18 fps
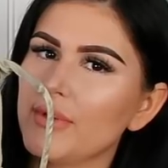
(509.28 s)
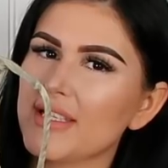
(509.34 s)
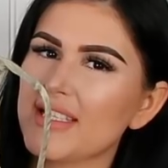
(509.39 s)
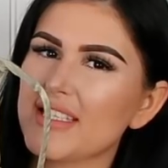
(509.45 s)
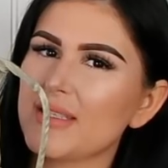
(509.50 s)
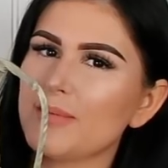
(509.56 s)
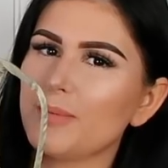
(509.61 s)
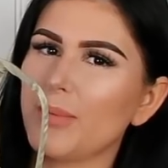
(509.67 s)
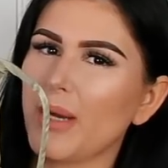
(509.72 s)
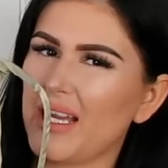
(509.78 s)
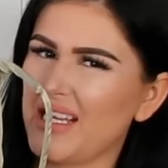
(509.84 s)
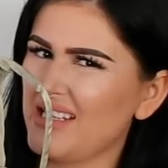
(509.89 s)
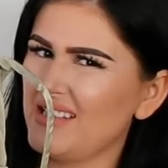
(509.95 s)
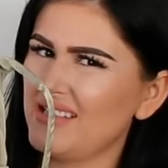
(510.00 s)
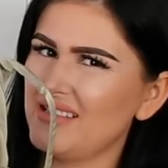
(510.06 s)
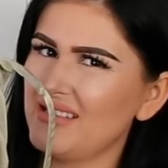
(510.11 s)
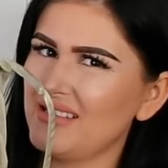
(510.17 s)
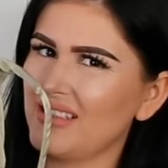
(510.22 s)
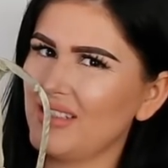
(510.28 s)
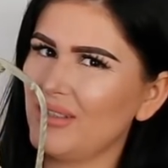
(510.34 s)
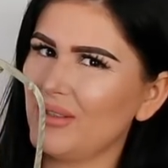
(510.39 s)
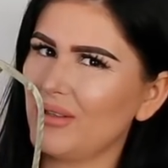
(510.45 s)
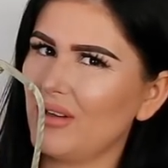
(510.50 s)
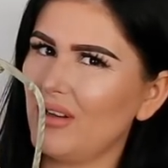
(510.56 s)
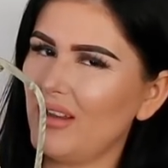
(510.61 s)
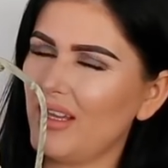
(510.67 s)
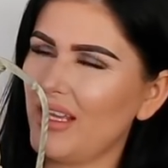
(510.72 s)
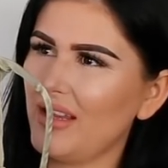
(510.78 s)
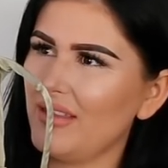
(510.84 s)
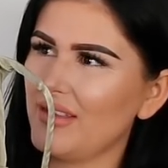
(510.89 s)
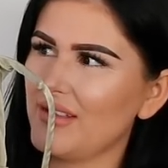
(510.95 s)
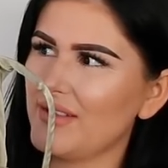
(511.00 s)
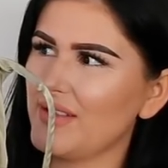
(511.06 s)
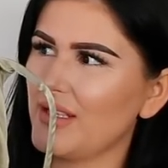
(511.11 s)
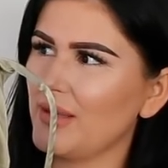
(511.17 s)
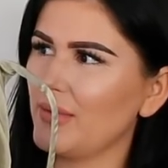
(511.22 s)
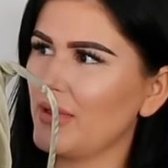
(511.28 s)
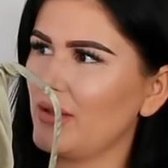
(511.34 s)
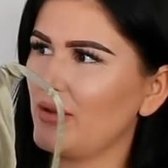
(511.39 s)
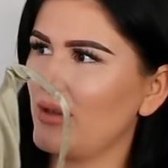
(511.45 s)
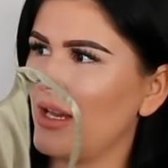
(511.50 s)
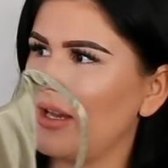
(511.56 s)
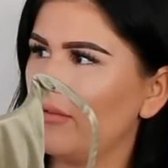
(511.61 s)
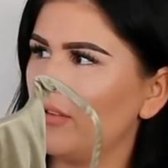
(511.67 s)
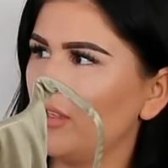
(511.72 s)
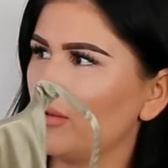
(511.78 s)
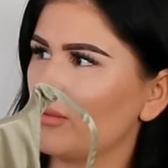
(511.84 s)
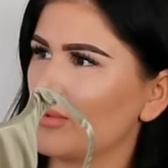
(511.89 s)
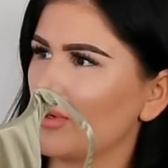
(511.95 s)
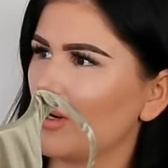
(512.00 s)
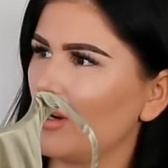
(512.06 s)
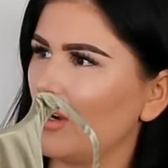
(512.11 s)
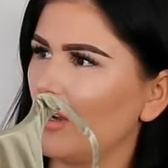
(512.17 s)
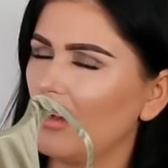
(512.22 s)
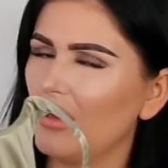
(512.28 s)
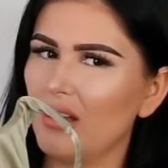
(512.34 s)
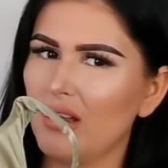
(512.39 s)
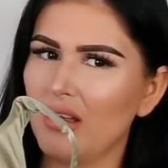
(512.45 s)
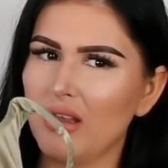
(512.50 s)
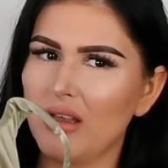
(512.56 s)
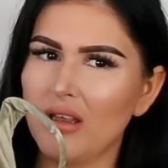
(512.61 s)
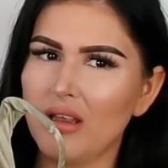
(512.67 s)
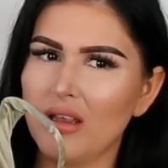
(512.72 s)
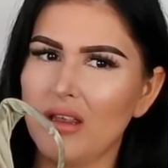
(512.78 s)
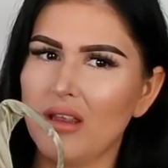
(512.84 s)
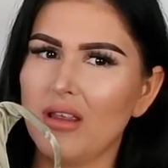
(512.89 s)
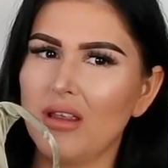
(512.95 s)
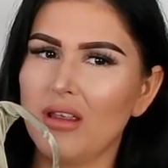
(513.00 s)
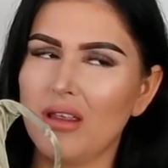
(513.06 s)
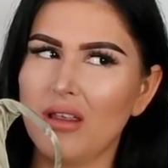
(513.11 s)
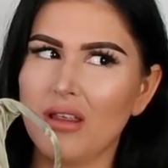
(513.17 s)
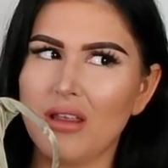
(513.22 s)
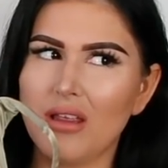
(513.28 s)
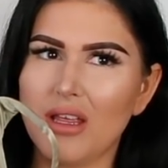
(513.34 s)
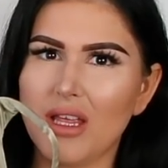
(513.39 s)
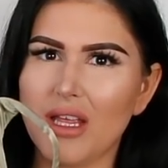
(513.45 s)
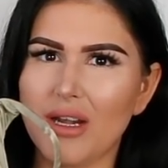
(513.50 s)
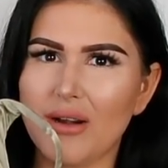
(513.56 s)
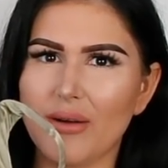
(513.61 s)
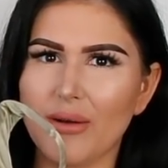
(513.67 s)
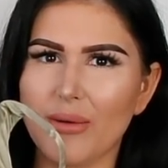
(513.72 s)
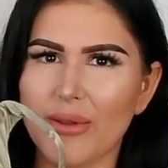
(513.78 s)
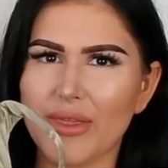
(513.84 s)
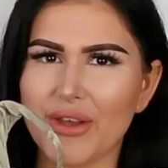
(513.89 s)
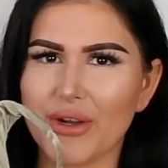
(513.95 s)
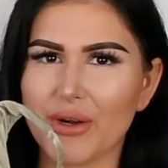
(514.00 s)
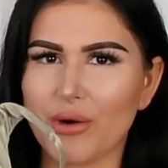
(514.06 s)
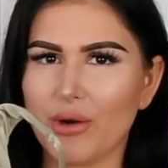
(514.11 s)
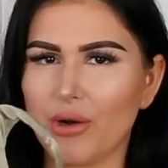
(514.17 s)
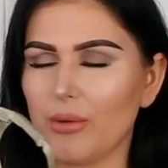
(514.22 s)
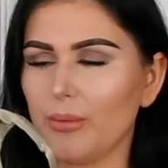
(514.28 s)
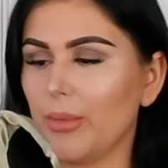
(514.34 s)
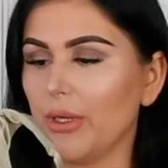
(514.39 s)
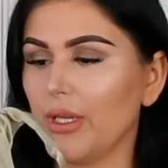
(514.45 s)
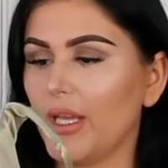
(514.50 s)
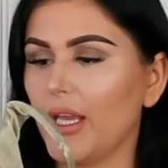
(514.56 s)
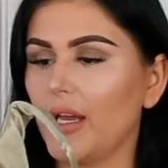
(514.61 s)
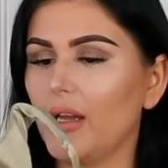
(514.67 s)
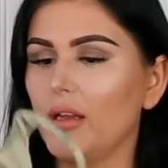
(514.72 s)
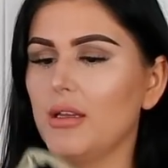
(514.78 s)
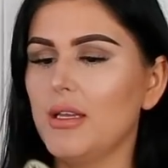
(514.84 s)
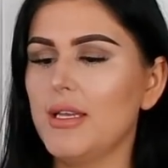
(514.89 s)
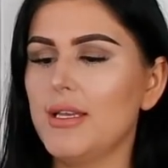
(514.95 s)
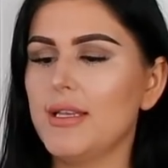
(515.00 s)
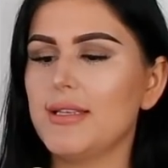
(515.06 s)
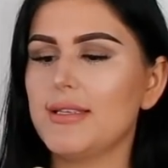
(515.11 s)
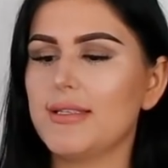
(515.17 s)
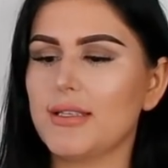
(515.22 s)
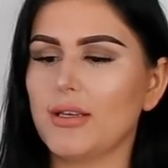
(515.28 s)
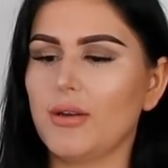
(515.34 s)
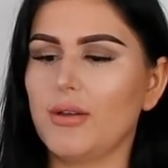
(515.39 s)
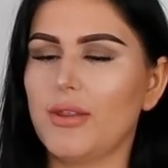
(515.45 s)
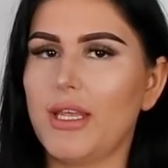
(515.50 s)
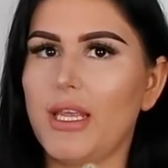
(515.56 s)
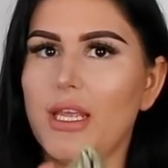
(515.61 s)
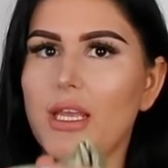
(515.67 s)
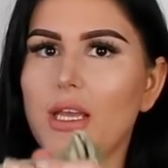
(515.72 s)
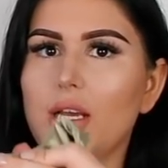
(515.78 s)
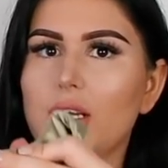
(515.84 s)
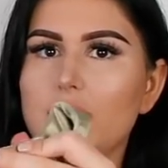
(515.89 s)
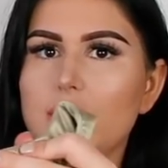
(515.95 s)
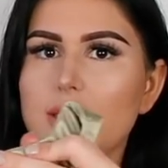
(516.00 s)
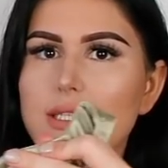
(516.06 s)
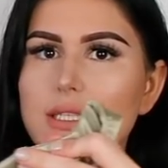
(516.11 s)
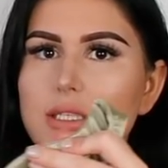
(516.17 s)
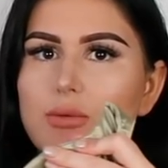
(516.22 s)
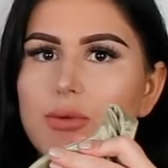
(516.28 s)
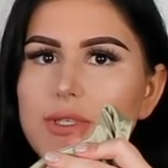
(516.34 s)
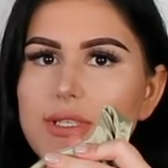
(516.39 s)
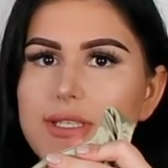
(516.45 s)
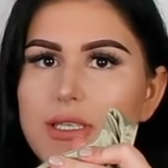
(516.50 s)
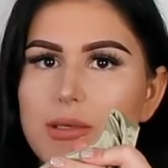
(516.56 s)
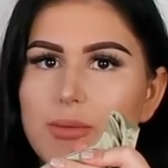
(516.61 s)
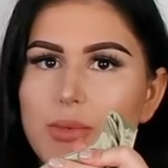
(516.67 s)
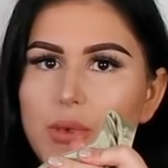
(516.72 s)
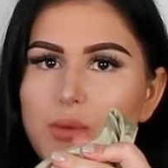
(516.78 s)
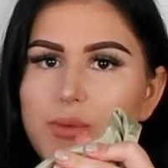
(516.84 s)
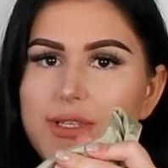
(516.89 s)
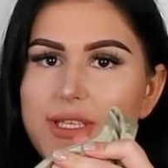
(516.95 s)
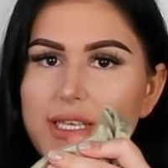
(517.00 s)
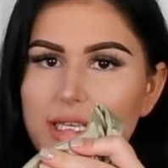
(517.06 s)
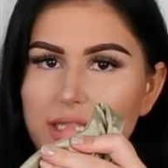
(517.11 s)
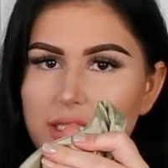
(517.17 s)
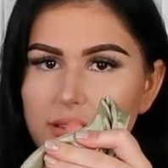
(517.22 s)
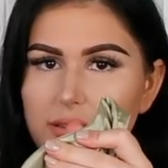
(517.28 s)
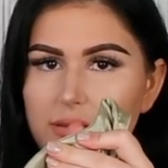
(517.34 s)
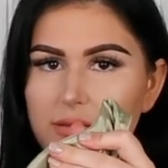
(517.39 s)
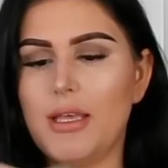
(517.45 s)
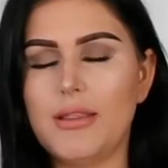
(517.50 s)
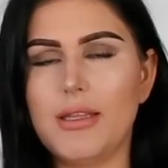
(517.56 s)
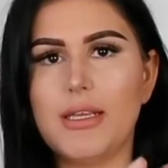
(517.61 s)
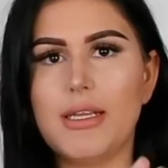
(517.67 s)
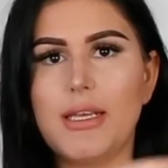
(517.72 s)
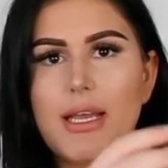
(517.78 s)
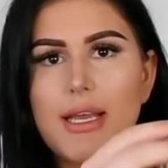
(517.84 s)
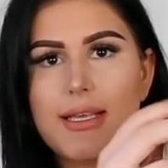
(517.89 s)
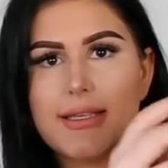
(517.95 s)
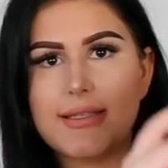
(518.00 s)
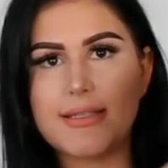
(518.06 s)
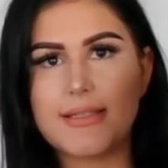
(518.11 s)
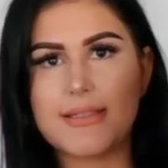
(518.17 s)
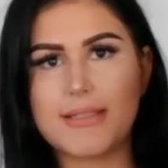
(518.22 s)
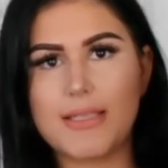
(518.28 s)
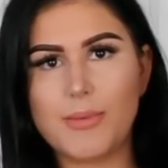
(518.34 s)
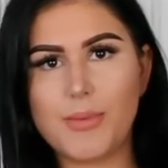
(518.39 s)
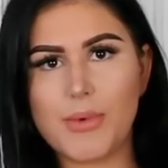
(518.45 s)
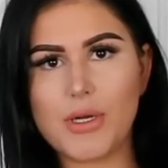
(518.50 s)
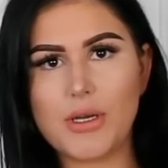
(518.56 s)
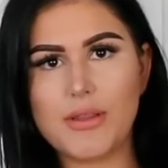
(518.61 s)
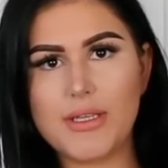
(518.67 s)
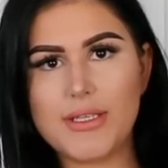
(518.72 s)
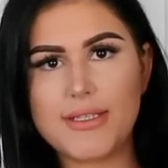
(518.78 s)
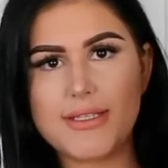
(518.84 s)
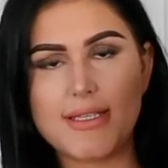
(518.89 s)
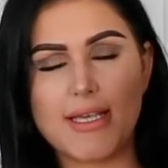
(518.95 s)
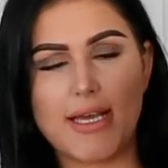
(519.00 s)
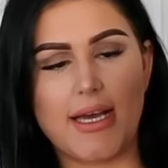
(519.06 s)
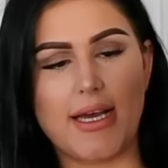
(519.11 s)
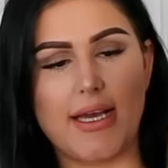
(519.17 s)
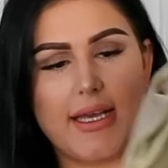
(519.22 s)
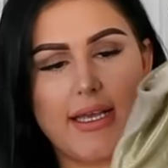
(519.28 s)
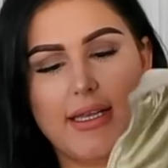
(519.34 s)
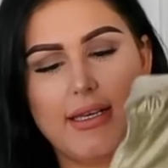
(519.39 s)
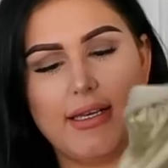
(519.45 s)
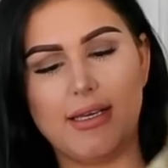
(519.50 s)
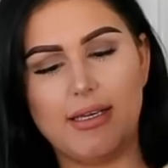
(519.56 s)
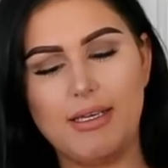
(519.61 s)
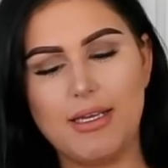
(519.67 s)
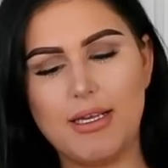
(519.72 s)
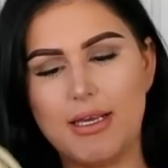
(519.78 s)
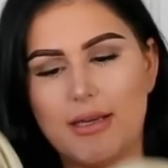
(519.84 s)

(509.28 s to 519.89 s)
spines, can you call that? The same that you have in your bra. I don't know what they're called, but yeah, so they squeeze your boobs in, and then it has a zipper on the side, and